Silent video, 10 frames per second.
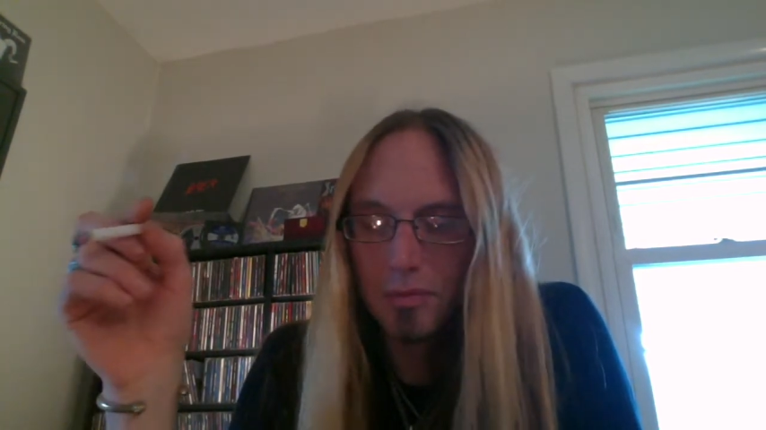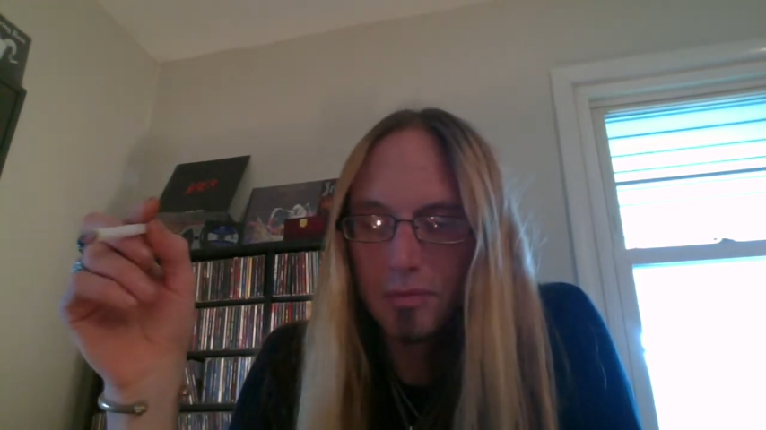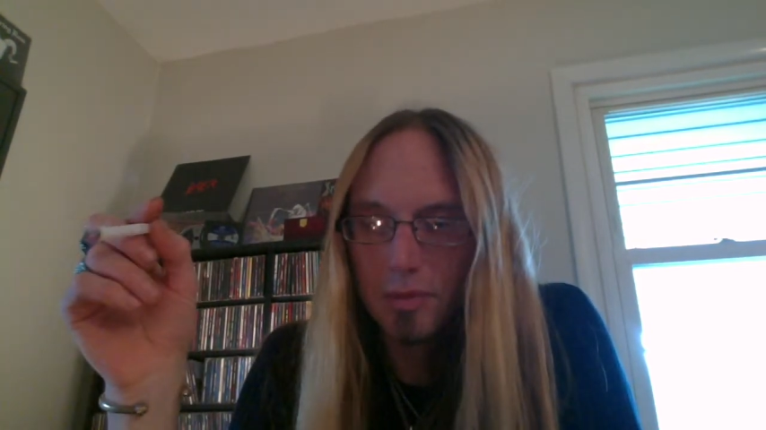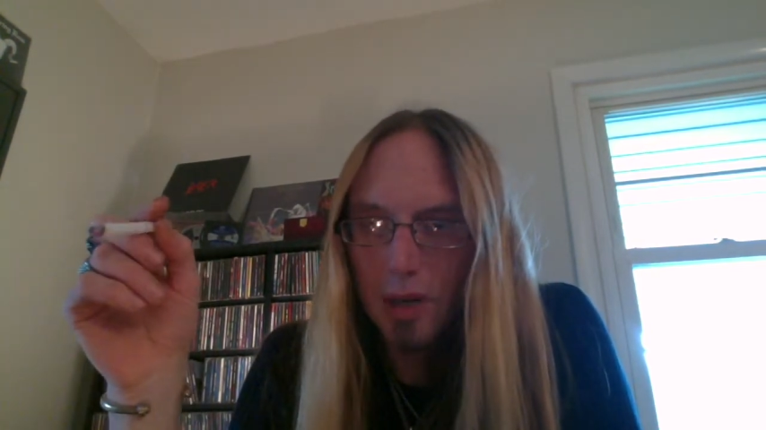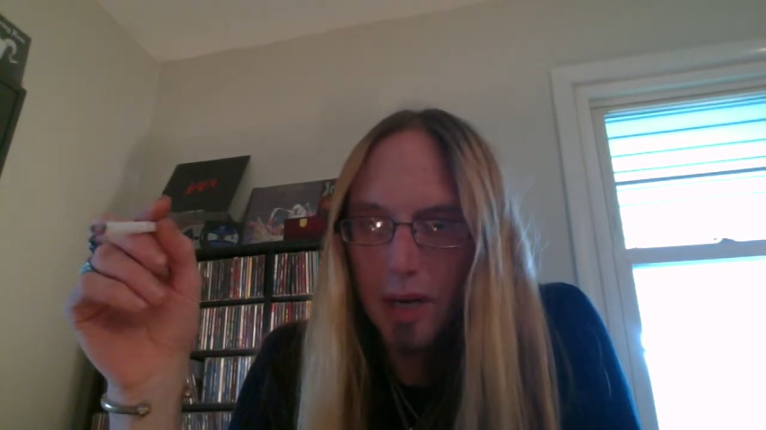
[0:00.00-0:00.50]

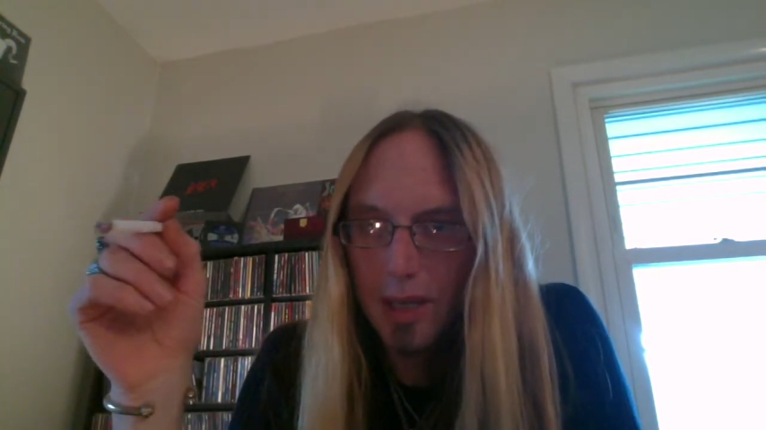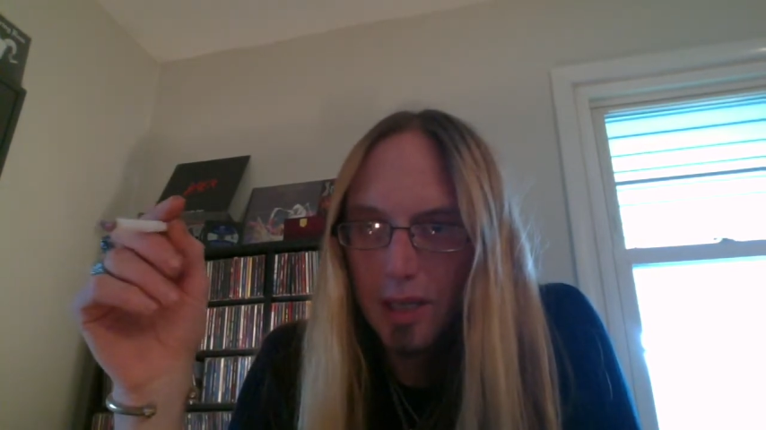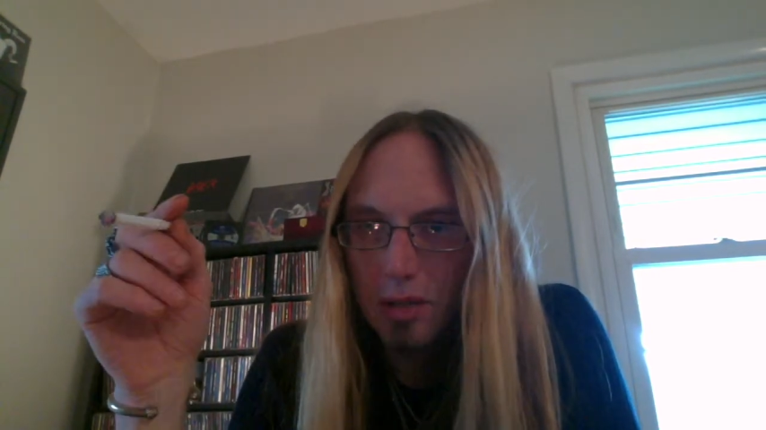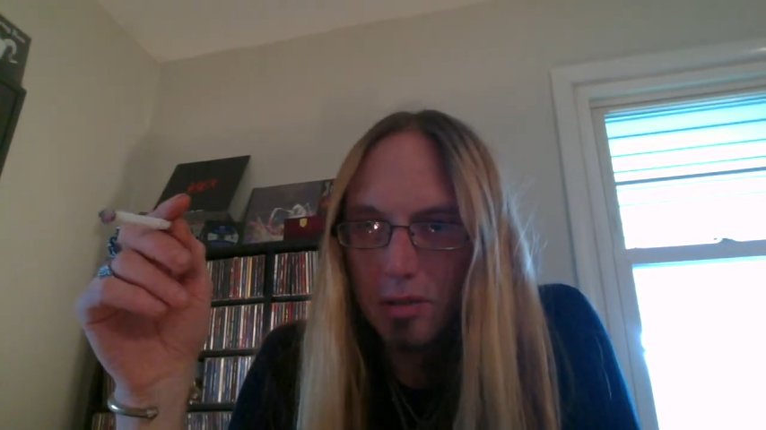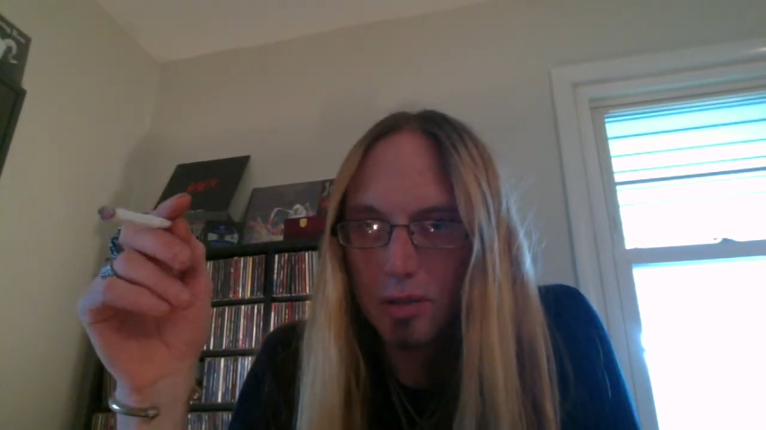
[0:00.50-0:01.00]
variety
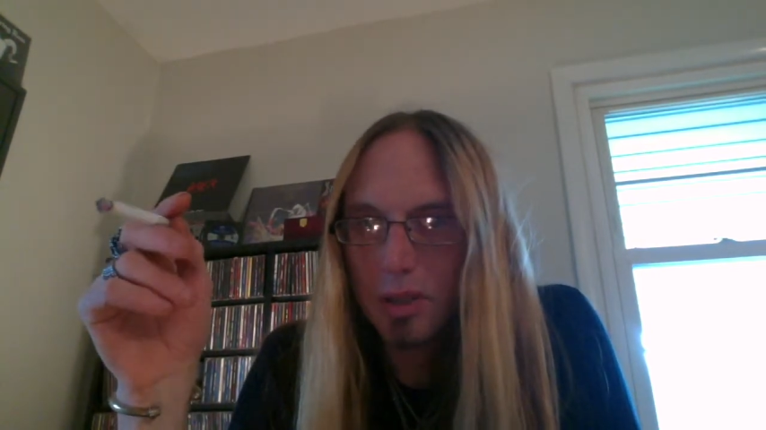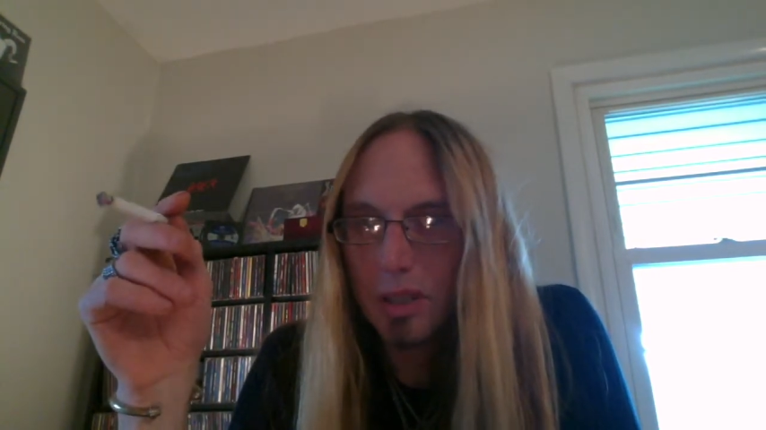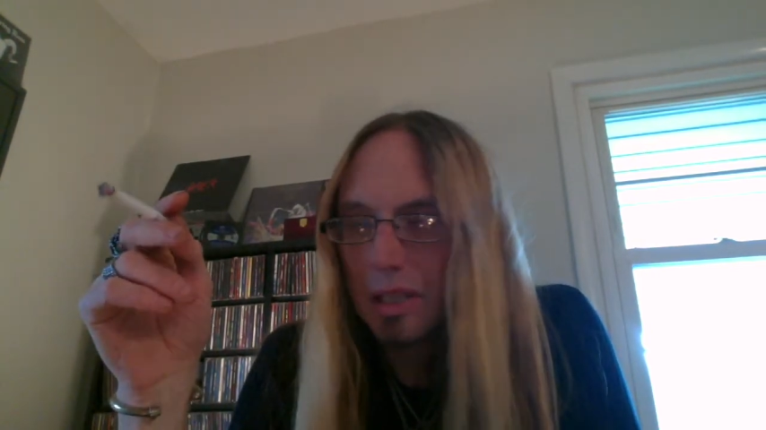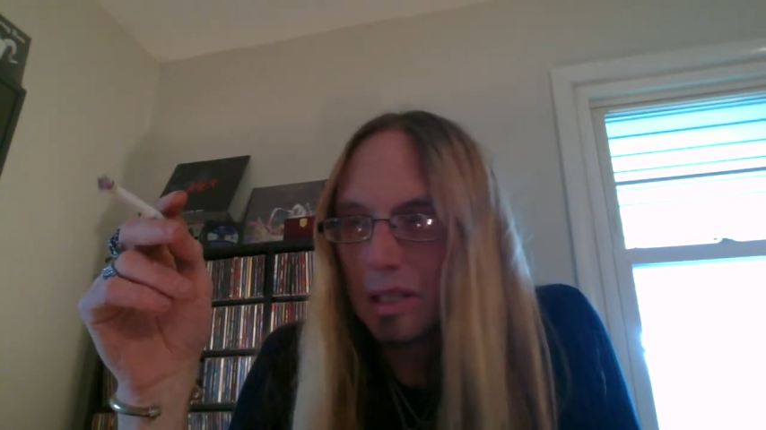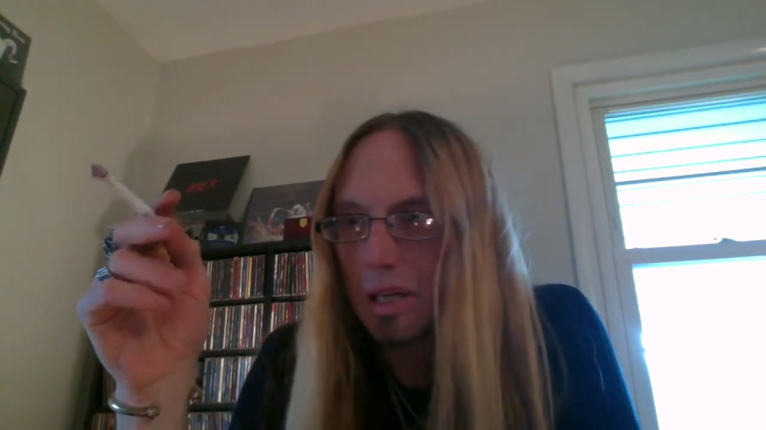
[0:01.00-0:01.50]
usually.